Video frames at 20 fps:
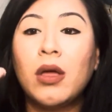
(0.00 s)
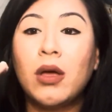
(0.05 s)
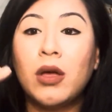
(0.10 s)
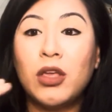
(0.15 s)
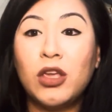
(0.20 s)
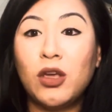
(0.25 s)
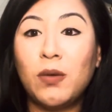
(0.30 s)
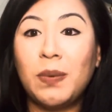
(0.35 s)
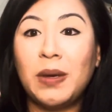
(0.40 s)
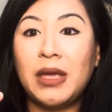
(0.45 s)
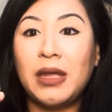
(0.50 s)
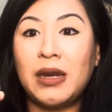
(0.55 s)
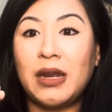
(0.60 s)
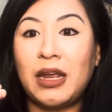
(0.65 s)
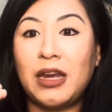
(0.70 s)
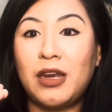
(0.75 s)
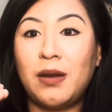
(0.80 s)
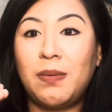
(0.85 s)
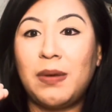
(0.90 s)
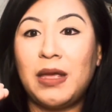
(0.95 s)
you beat
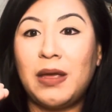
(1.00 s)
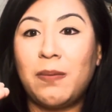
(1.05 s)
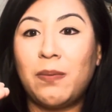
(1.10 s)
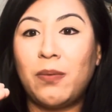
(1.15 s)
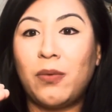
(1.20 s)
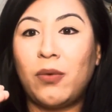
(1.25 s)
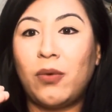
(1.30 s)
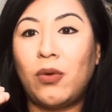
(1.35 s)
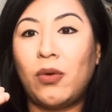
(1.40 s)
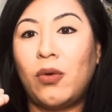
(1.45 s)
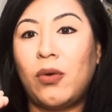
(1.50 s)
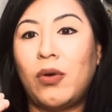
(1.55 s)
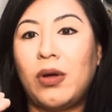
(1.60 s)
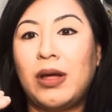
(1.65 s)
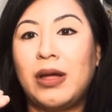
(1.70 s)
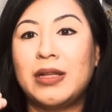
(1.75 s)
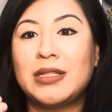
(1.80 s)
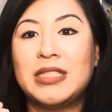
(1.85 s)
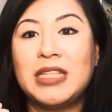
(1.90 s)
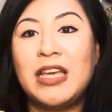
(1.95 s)
90 people,
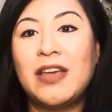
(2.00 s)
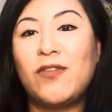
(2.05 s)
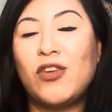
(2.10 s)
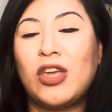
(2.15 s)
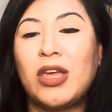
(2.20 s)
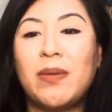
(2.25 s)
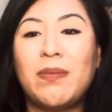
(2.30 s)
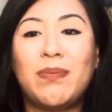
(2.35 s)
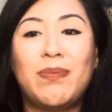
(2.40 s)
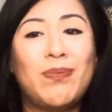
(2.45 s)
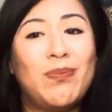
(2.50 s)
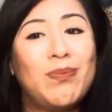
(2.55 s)
see if you can